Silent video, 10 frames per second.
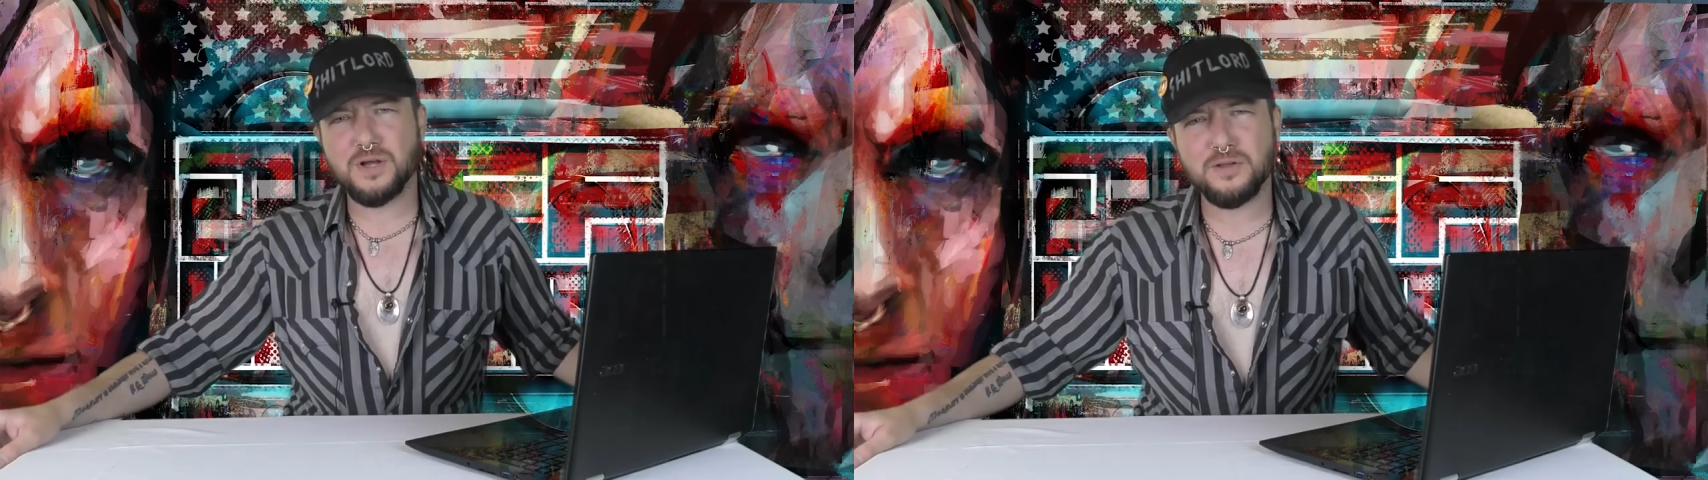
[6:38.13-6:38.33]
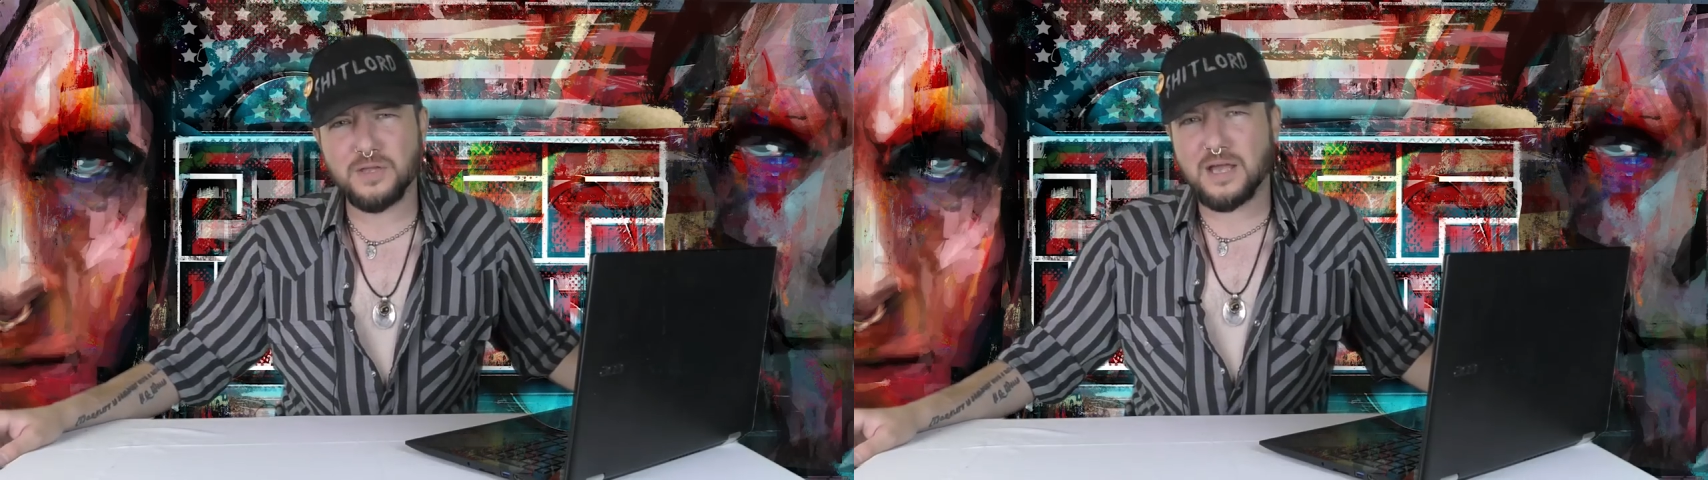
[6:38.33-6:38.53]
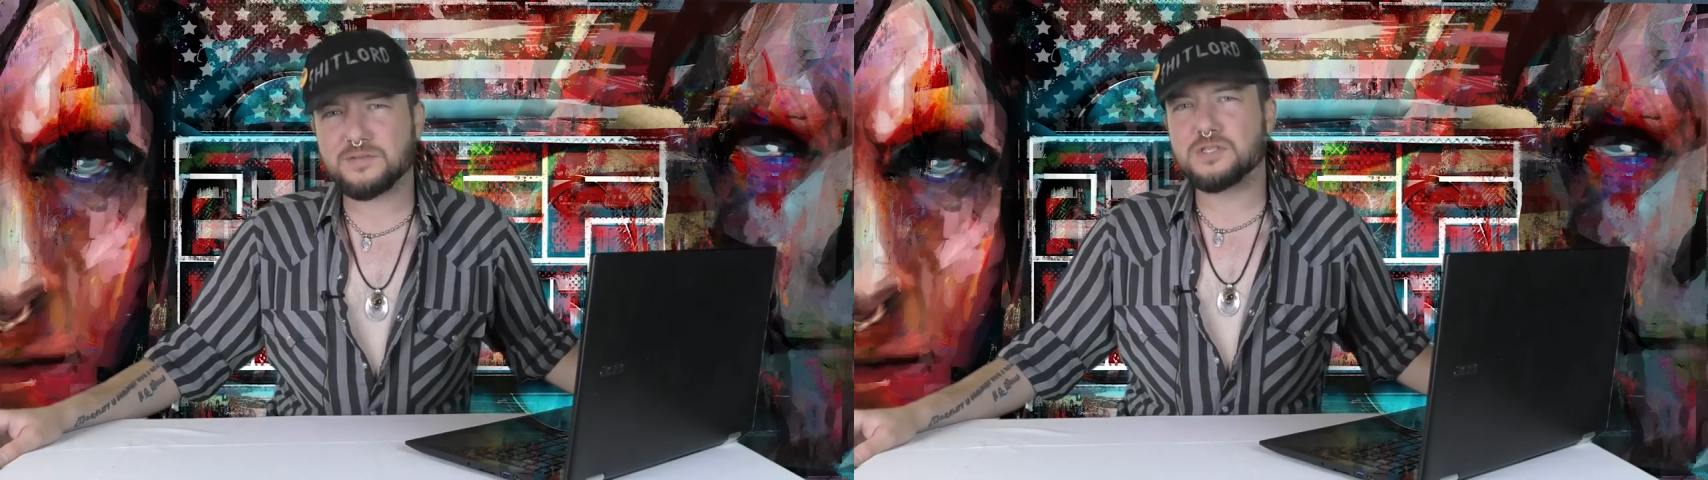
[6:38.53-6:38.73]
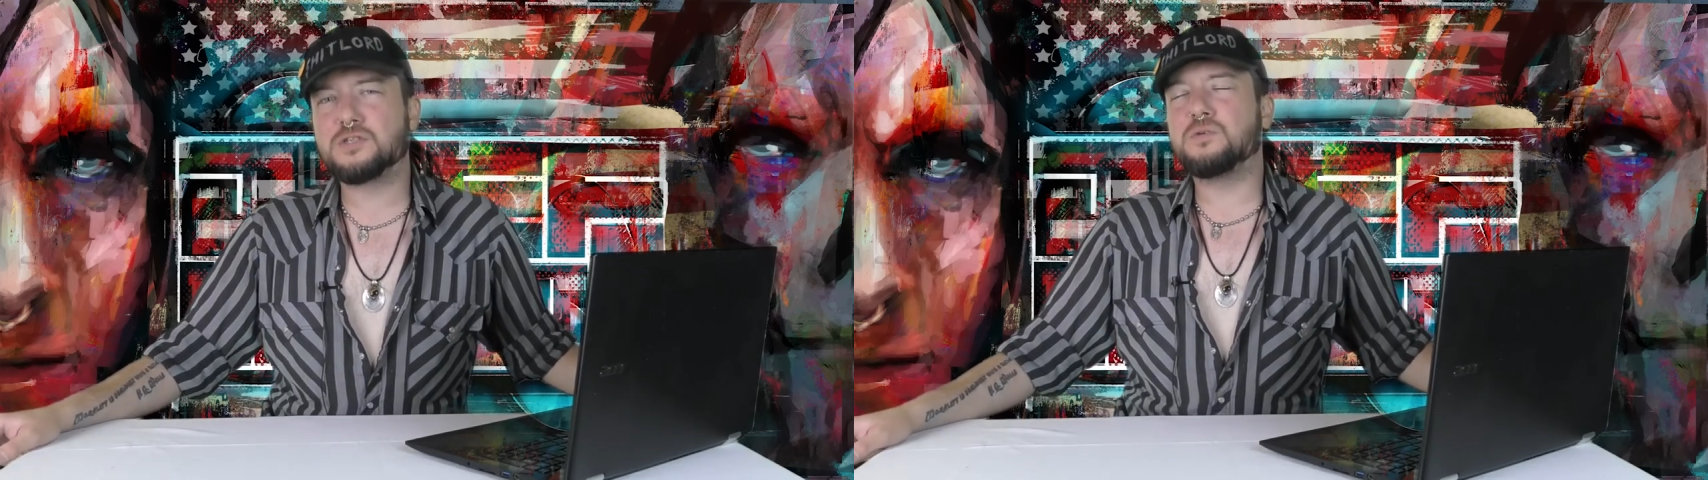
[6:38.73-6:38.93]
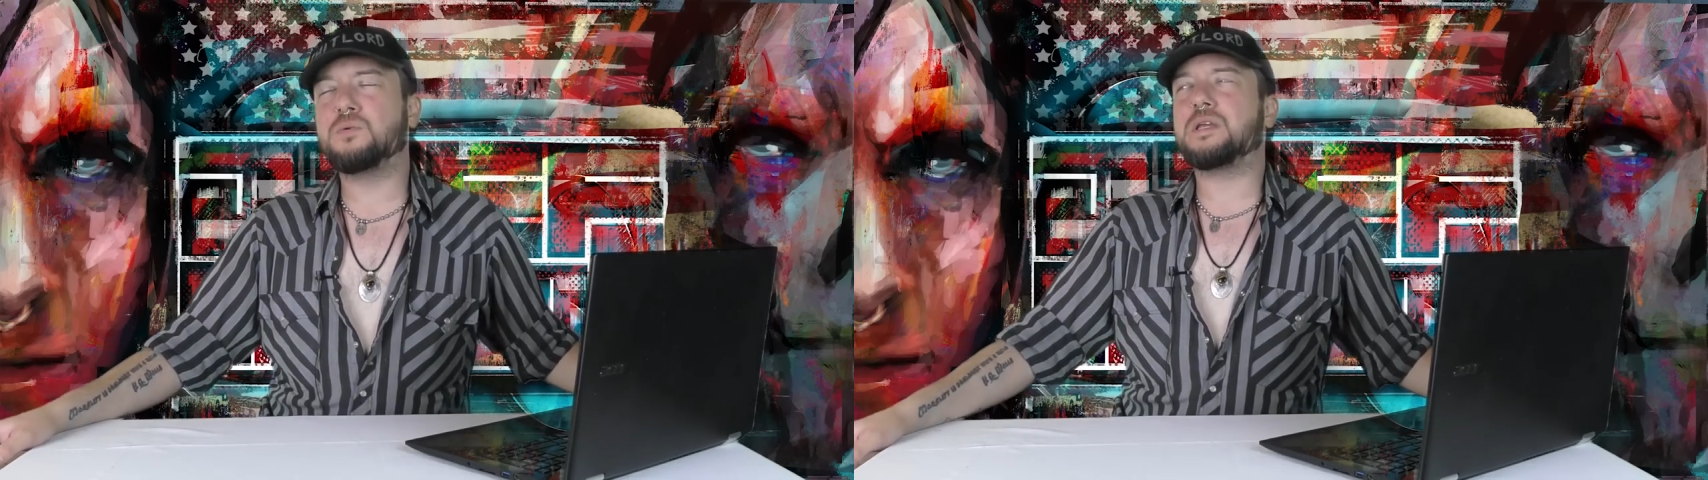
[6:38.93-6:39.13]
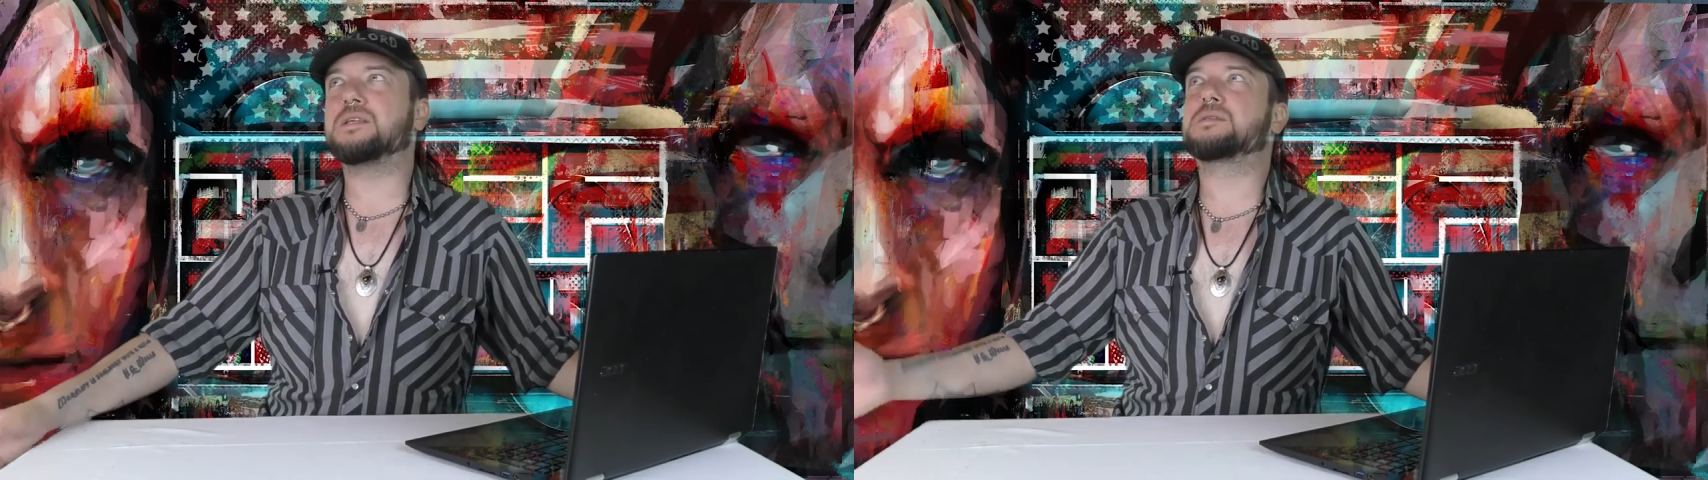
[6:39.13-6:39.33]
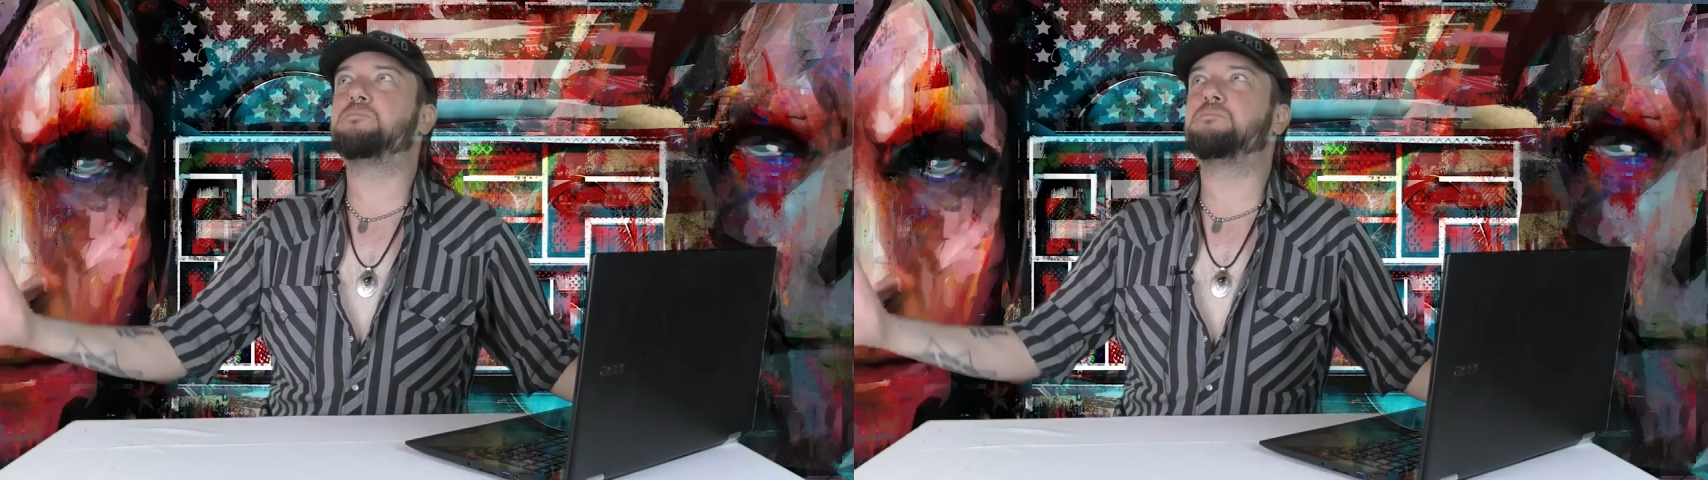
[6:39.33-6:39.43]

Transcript: All you have to do is